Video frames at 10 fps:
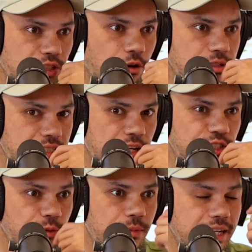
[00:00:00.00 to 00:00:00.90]
it's hard to tell
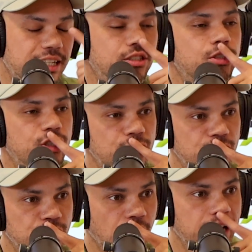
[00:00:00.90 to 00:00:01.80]
somebody,
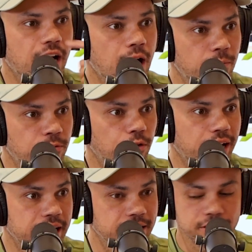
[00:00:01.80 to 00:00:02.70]
shut up for
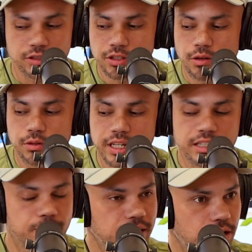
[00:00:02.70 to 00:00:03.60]
8 years. You don't need
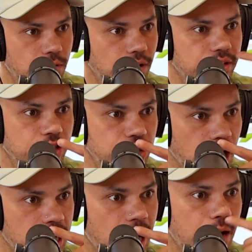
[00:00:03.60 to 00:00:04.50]
to be doing all this.
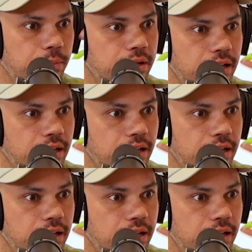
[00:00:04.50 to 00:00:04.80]
Shut up.